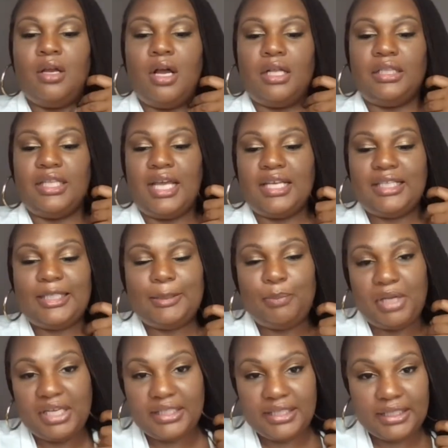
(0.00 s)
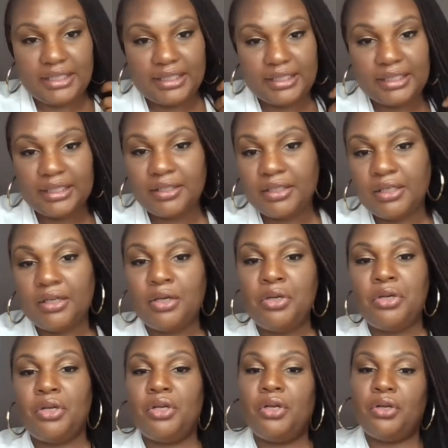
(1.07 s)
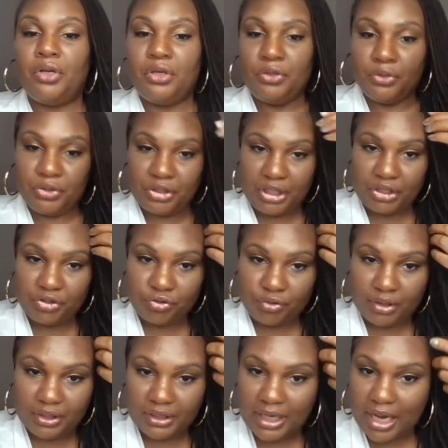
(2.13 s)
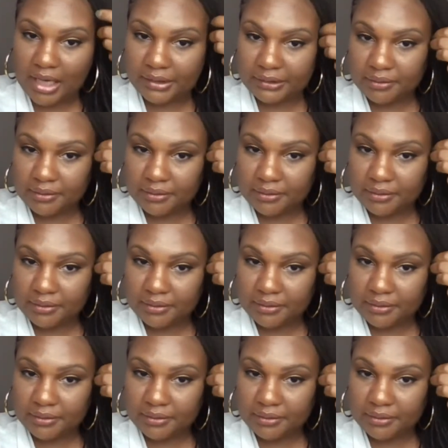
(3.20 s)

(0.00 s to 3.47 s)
Less spaces, usually a stronger lock.